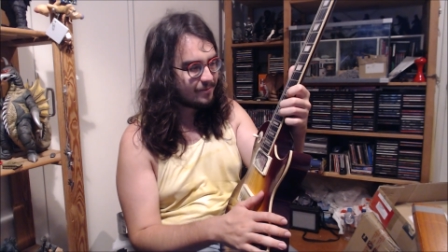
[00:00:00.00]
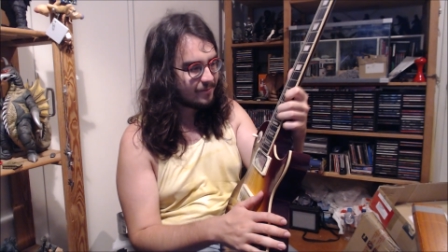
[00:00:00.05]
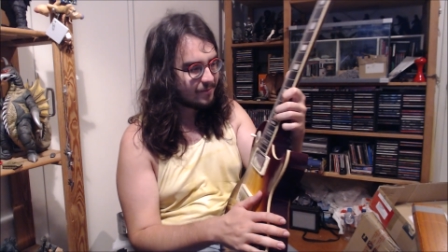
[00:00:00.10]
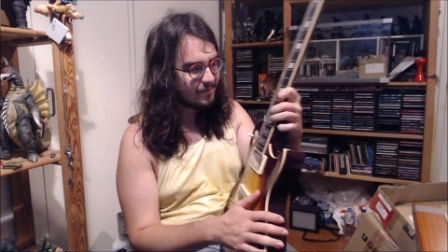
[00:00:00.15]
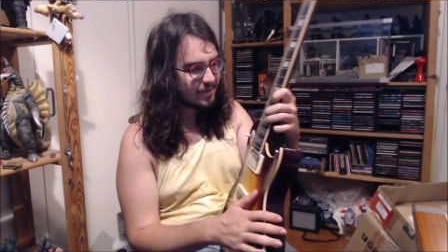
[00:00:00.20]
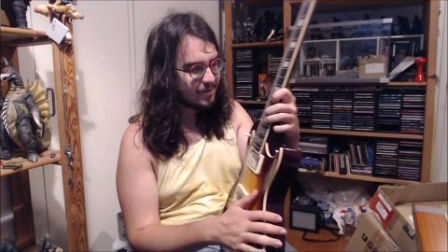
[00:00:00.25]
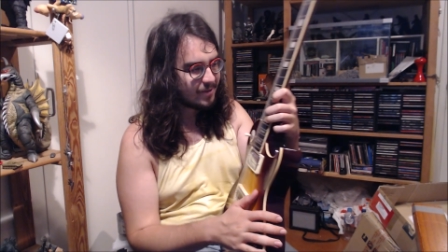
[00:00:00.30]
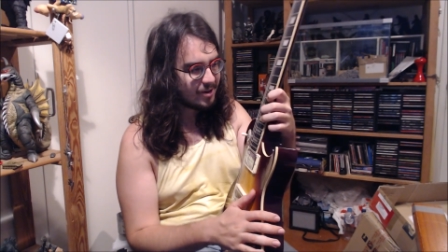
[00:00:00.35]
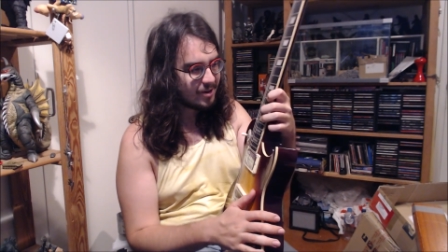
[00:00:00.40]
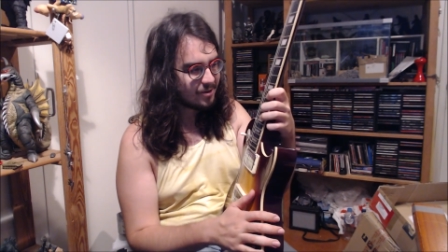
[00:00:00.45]

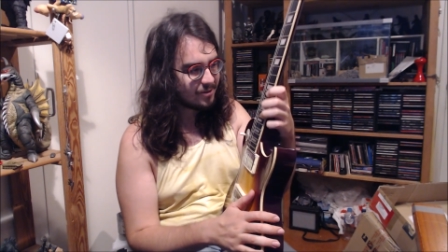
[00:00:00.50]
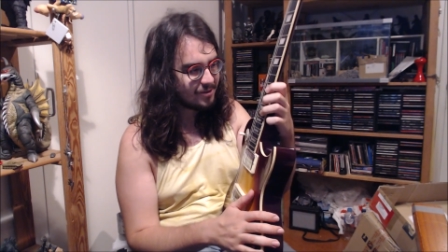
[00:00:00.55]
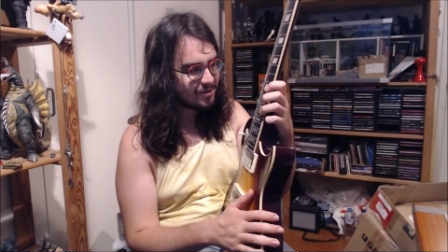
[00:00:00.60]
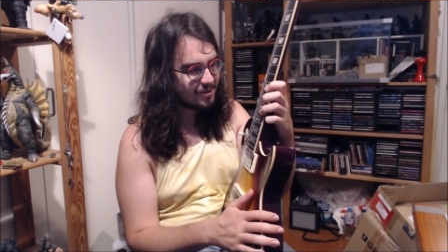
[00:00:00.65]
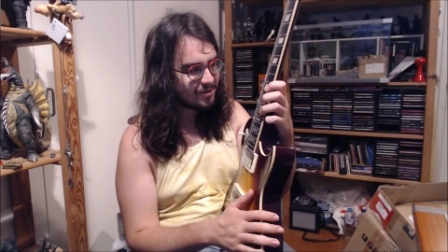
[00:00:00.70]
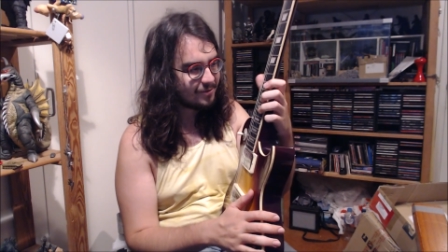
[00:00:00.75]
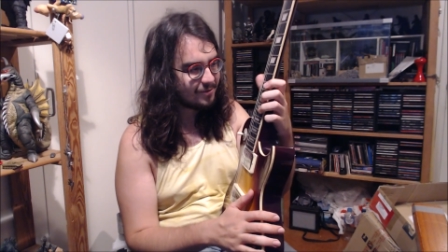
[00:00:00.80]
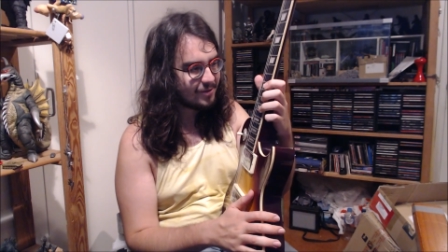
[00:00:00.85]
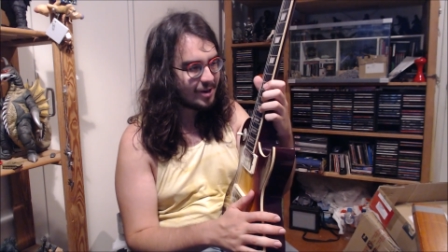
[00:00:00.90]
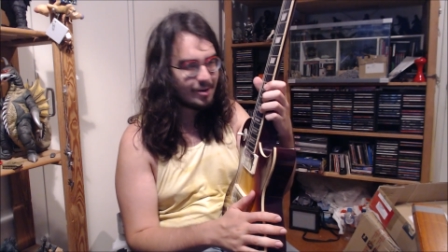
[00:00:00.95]
you know,
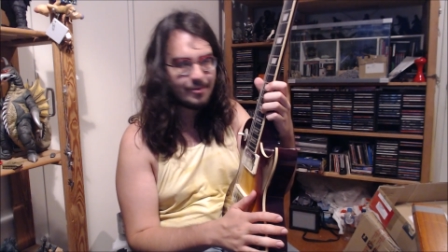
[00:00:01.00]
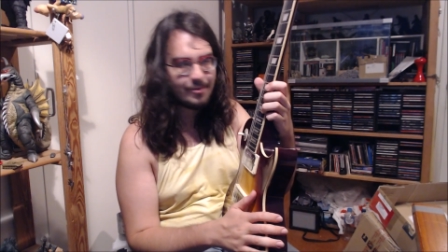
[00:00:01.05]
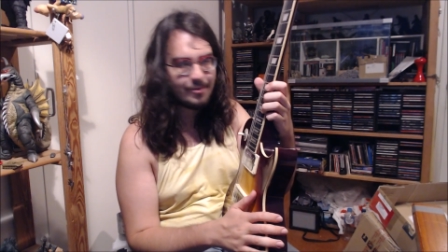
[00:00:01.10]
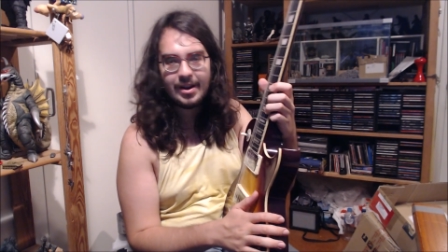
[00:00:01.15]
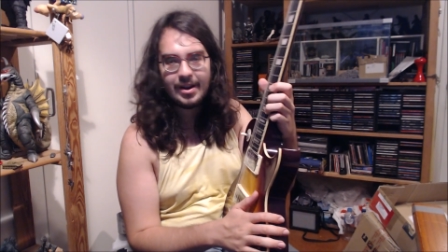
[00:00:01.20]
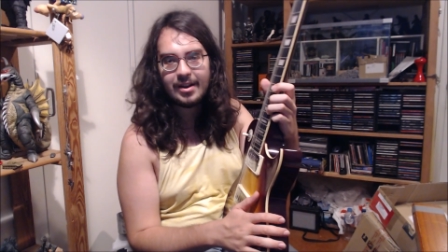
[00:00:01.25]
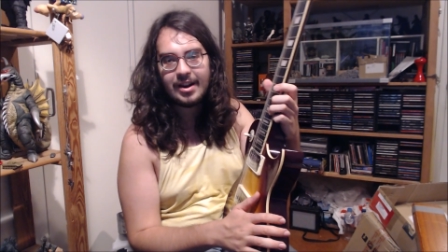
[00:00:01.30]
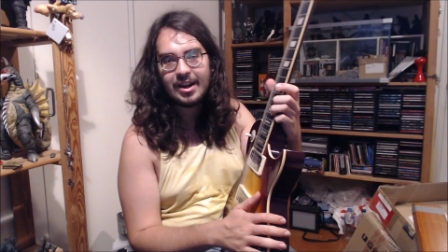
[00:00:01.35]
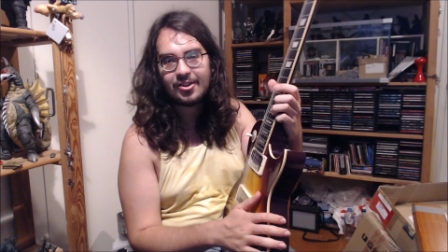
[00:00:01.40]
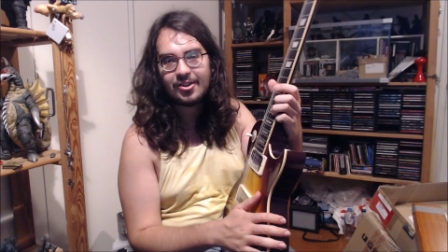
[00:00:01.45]
so far
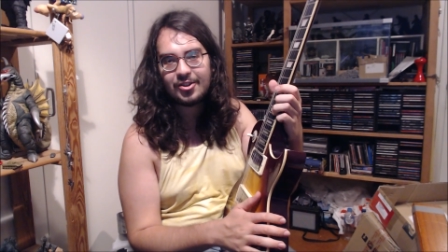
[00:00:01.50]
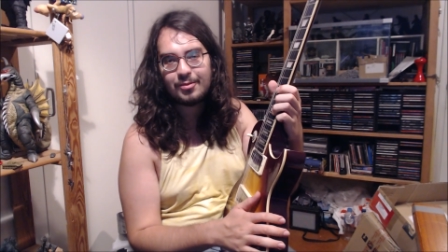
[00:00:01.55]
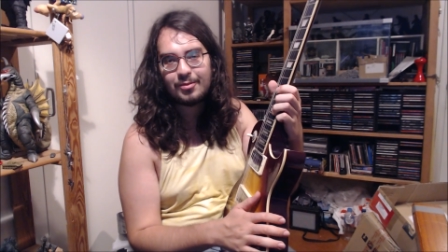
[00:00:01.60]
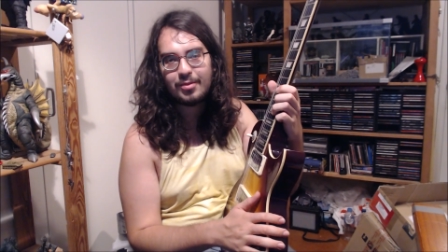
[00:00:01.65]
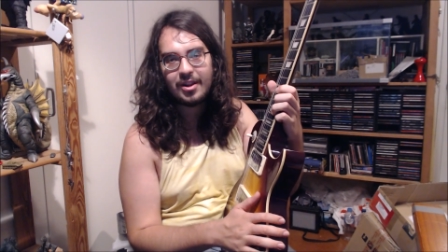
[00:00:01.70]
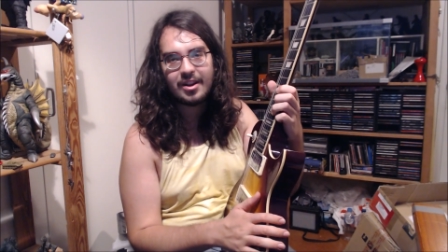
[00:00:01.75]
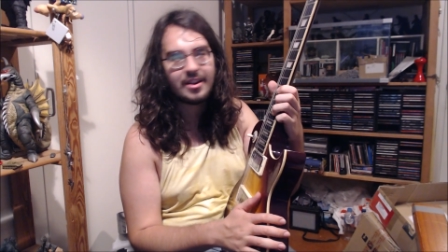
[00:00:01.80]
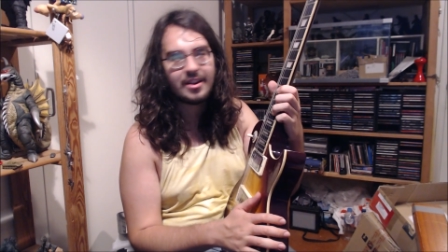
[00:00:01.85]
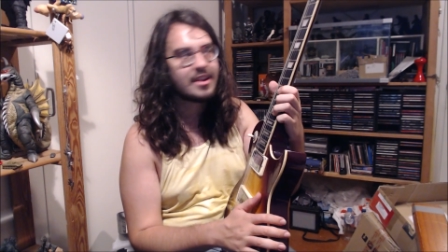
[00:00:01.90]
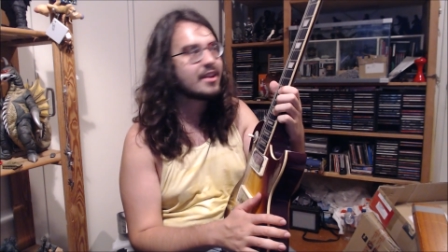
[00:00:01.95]
without actually
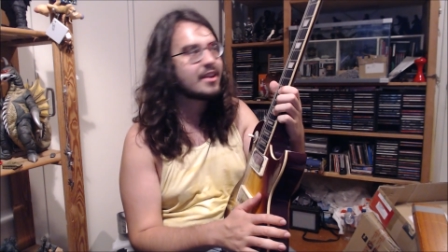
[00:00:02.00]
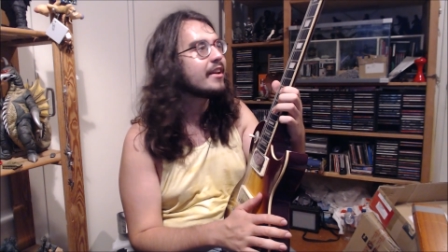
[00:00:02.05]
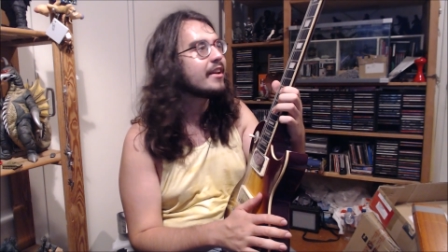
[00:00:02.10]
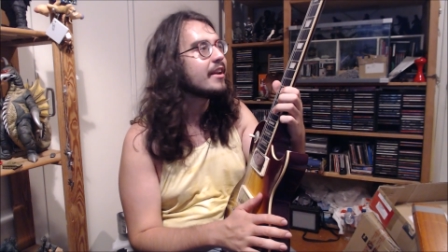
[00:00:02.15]
plugging it